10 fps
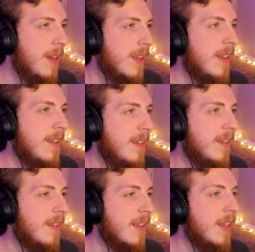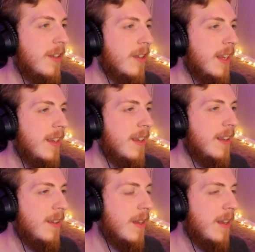This is literally...
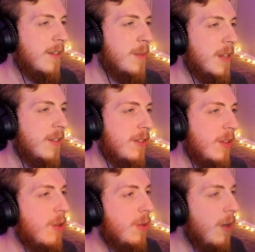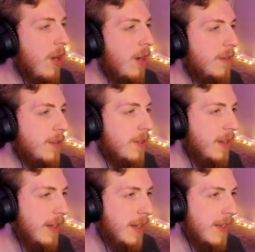It's been so awful
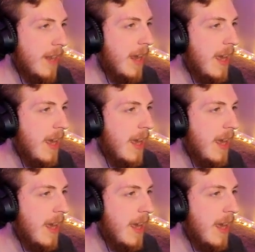that I have...